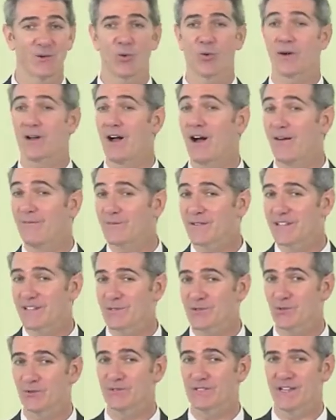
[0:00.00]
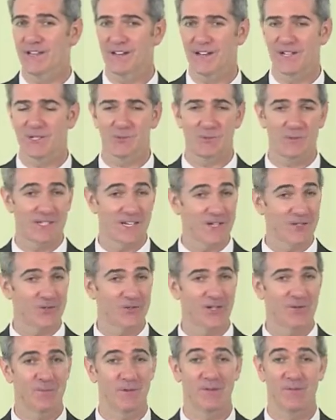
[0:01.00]
or confidential data has
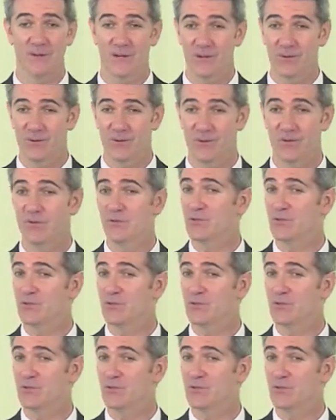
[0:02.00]
potentially been viewed,